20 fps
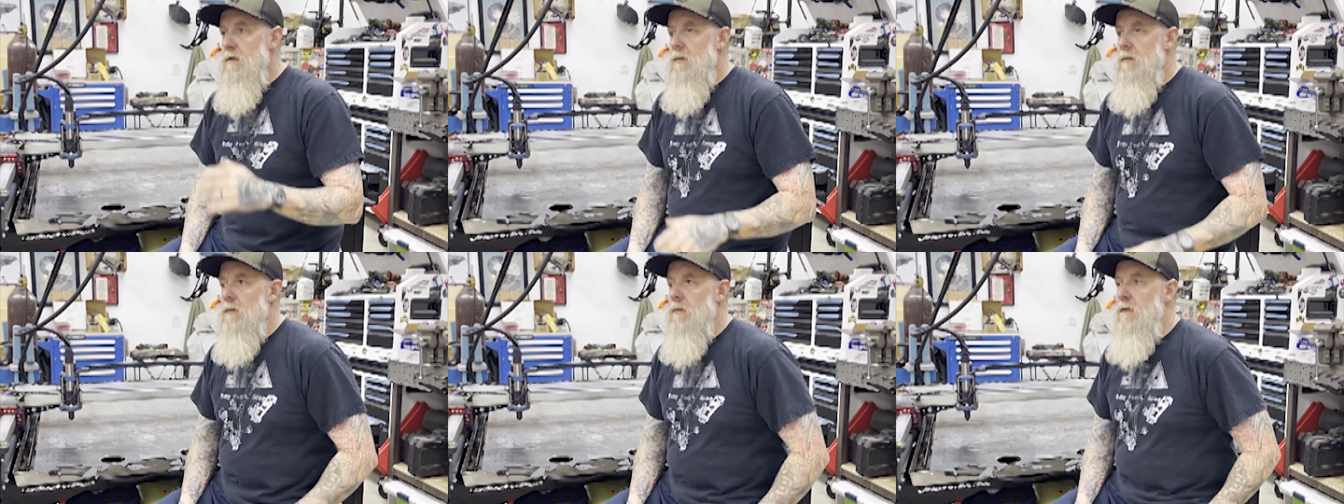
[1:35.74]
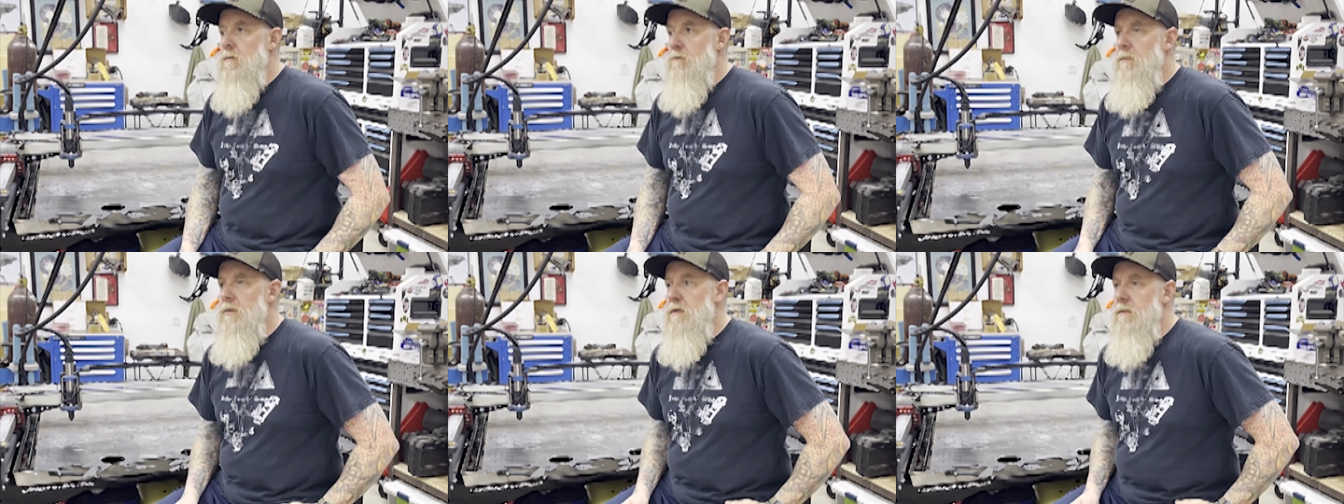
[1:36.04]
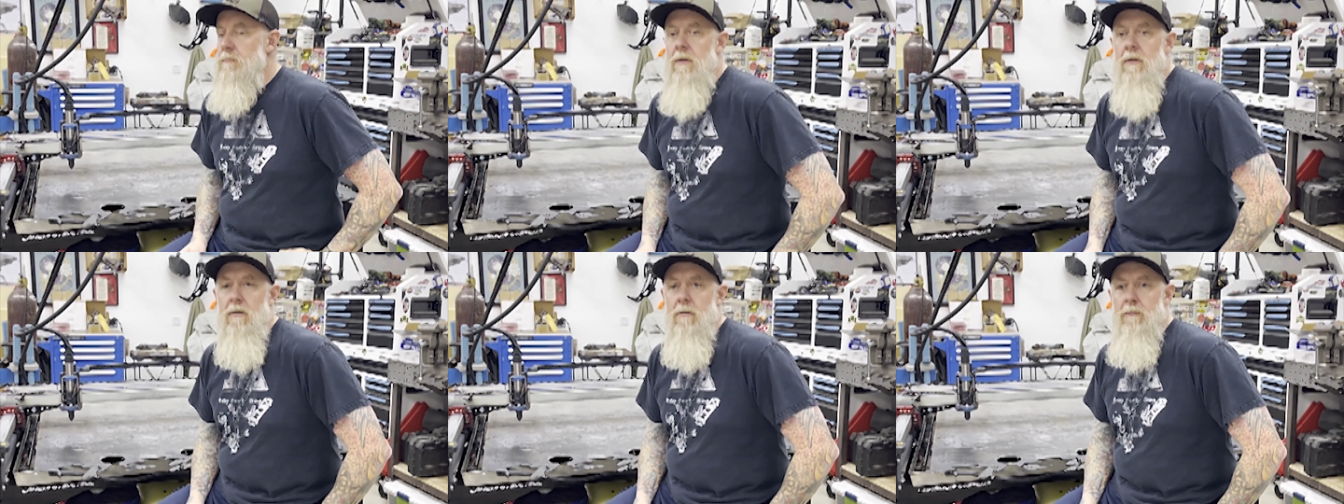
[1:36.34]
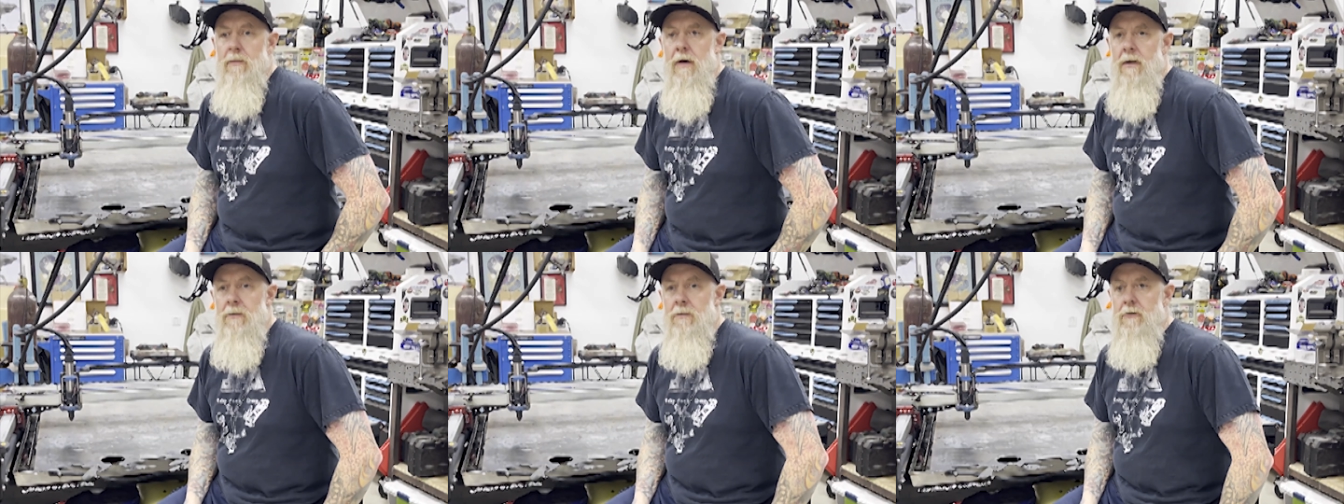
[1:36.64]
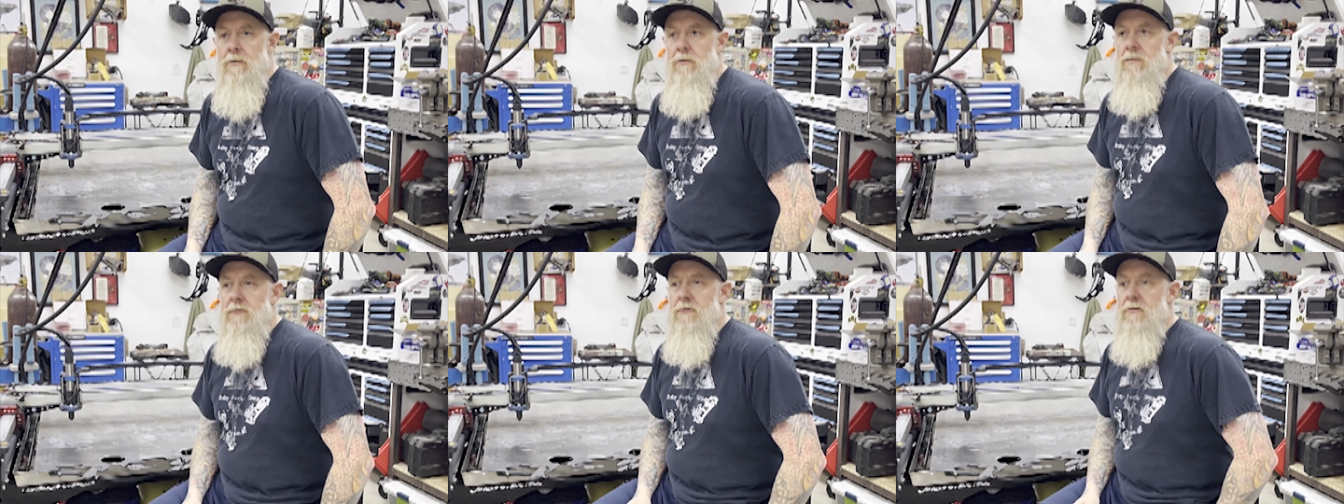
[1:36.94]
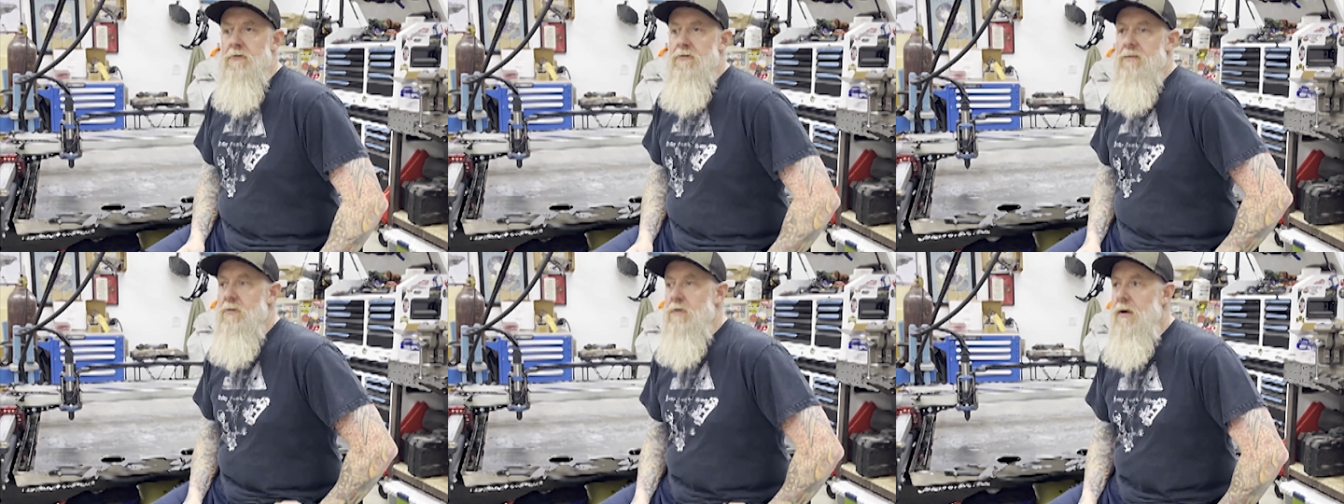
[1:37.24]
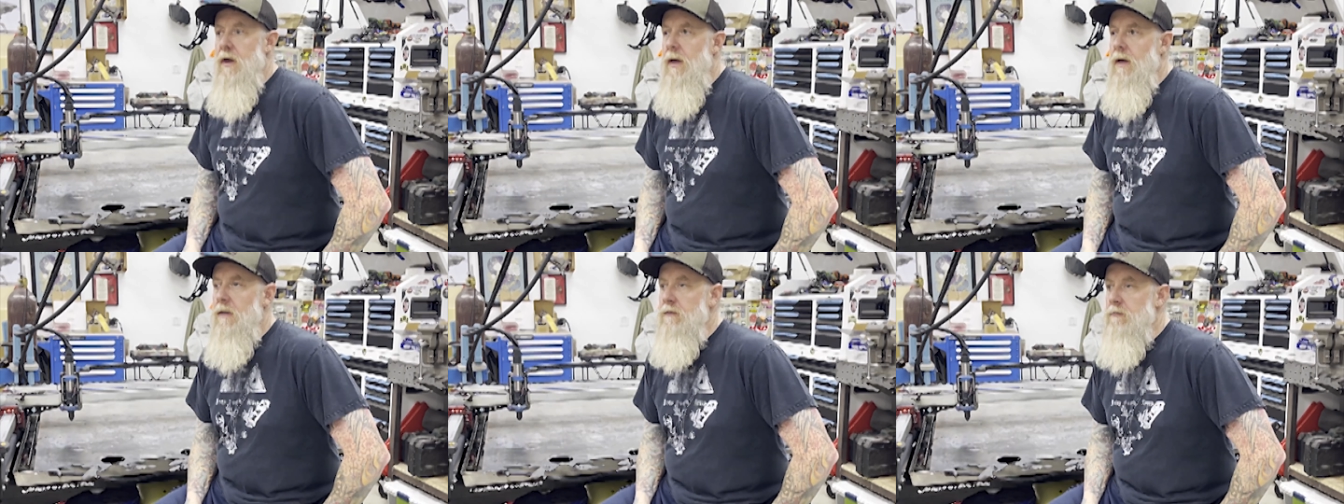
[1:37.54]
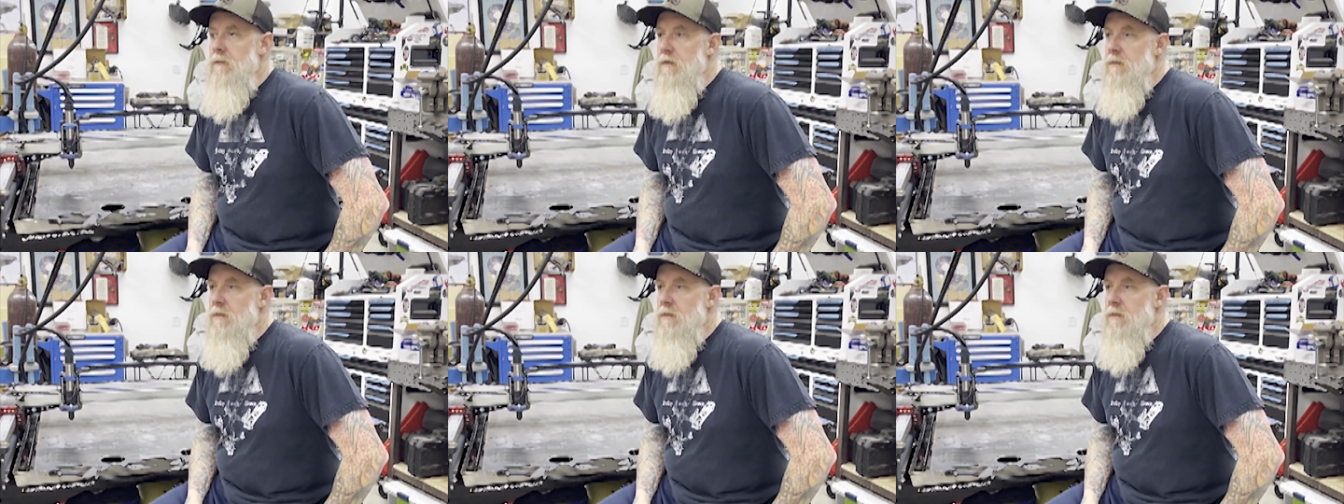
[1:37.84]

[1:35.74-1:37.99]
going to be the bearer of bad news. If you can't